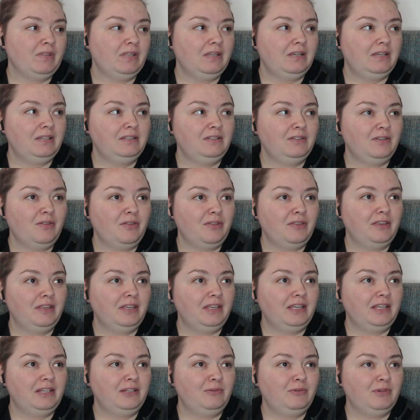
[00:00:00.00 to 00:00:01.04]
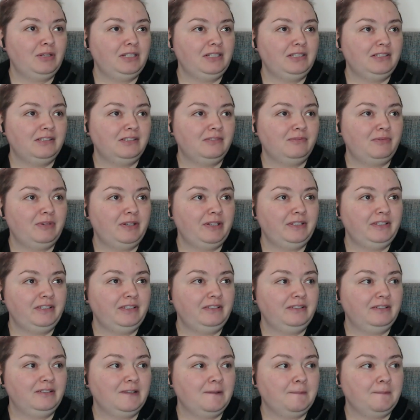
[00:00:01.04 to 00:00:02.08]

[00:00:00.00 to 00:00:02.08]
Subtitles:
I don't think anyone is ready.